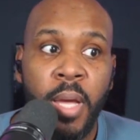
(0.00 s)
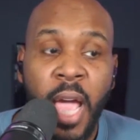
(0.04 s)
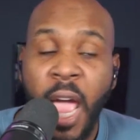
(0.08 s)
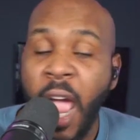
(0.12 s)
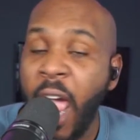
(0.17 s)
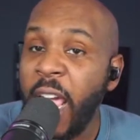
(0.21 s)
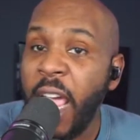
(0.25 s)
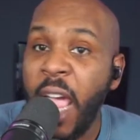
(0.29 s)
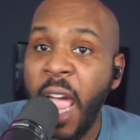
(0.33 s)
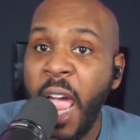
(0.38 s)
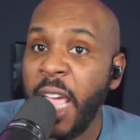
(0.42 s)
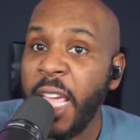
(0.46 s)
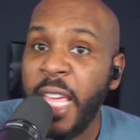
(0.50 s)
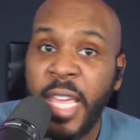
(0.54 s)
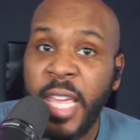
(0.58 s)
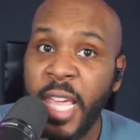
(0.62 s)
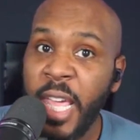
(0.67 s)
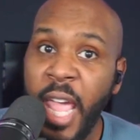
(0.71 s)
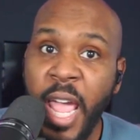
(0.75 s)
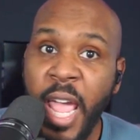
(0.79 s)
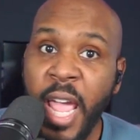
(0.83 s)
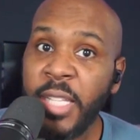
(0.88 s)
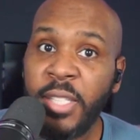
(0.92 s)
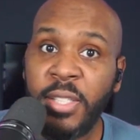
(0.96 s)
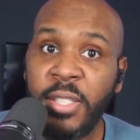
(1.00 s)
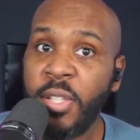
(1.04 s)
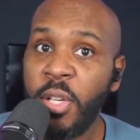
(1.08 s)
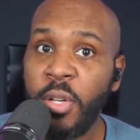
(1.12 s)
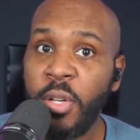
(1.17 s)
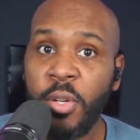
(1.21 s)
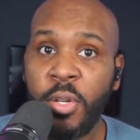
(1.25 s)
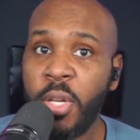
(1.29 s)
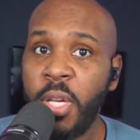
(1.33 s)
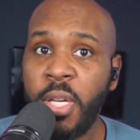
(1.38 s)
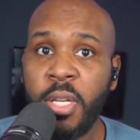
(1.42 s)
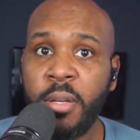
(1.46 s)
I guess
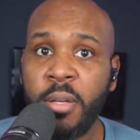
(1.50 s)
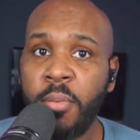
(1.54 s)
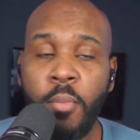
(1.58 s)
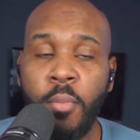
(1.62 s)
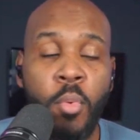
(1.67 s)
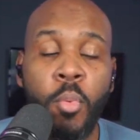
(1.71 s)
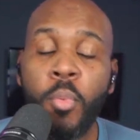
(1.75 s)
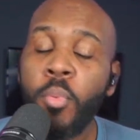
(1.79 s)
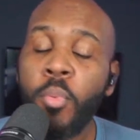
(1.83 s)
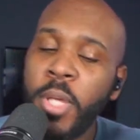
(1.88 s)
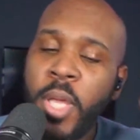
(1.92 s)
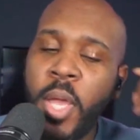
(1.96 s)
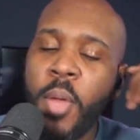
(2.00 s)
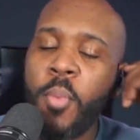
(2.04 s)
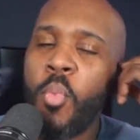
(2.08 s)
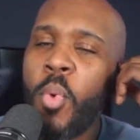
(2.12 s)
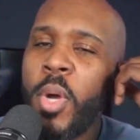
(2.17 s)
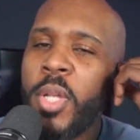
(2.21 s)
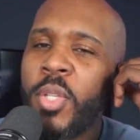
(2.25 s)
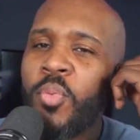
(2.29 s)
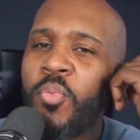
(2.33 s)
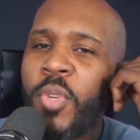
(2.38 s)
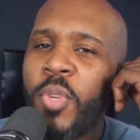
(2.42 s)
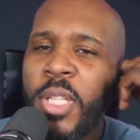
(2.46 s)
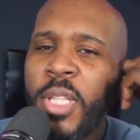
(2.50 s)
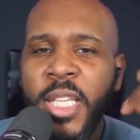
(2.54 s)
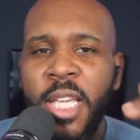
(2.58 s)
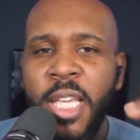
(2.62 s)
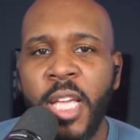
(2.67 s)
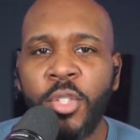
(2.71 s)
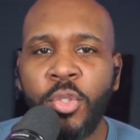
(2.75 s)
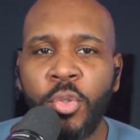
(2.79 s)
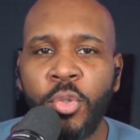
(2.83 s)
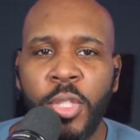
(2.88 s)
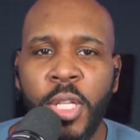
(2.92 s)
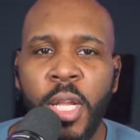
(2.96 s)
they're, and what's really
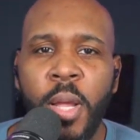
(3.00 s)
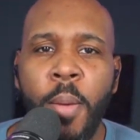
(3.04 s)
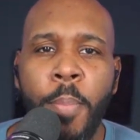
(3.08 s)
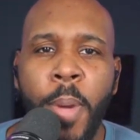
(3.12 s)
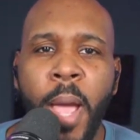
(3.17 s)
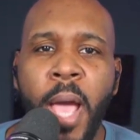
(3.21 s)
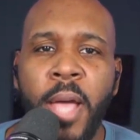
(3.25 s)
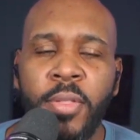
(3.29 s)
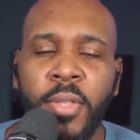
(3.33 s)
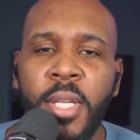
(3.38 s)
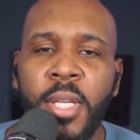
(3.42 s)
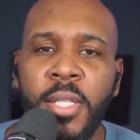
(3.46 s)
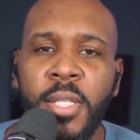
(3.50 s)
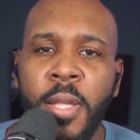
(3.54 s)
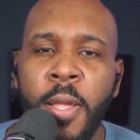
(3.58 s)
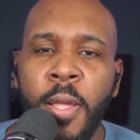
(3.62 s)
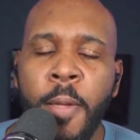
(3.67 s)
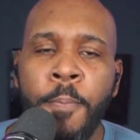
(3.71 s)
interesting about this,